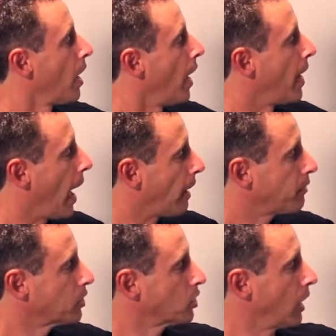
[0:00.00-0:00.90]
An
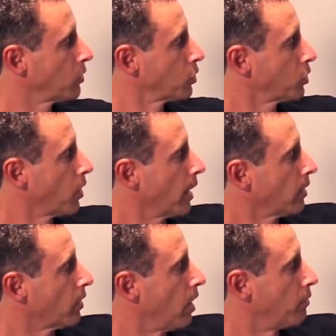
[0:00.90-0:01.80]
average tensile
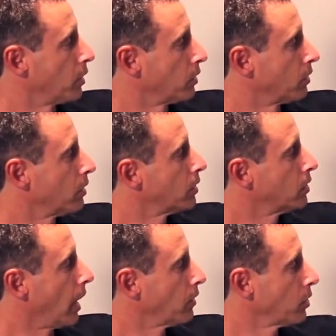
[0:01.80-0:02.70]
strength of a
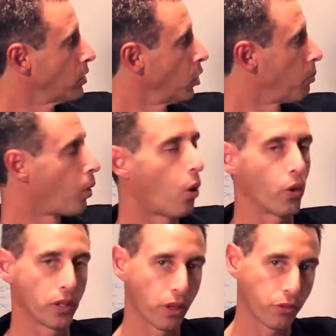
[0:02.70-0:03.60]
stainless steel bolt
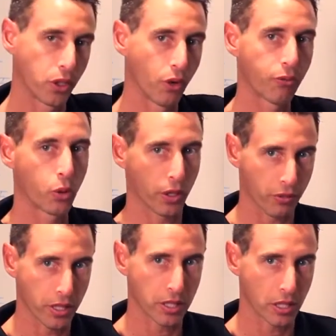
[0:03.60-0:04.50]
in the 304,
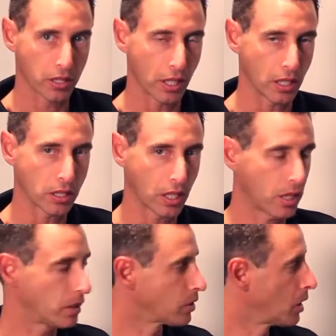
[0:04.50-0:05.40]
316
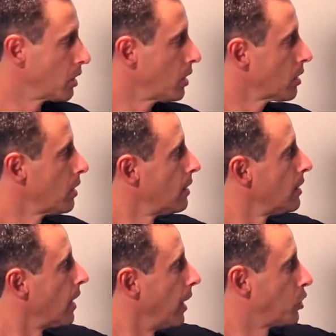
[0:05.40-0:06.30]
series
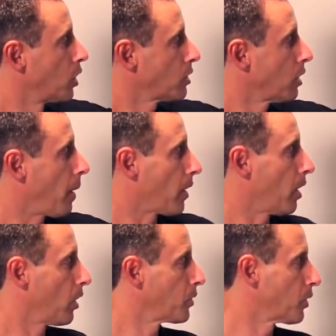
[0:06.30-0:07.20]
is just at about
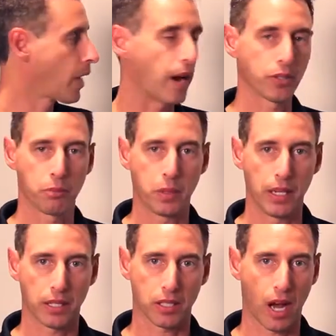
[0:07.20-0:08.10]
100,000
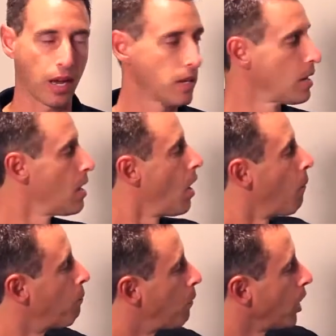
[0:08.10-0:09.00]
psi.
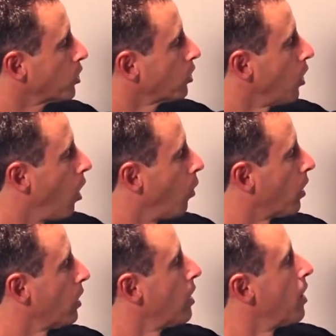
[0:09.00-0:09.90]
Much
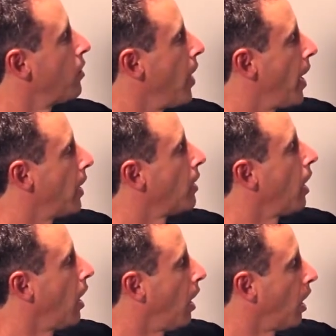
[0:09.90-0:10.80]
lower than
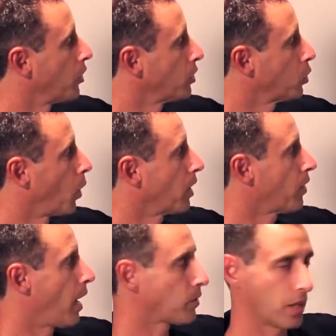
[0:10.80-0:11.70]

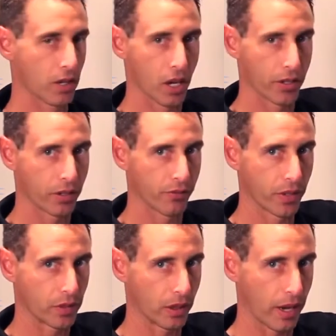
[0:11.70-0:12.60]
120,000 and the
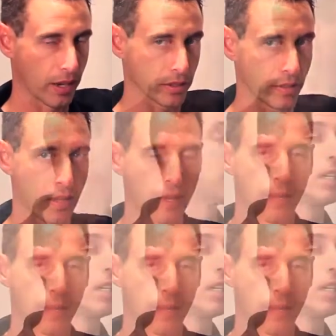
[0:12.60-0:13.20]
150,000.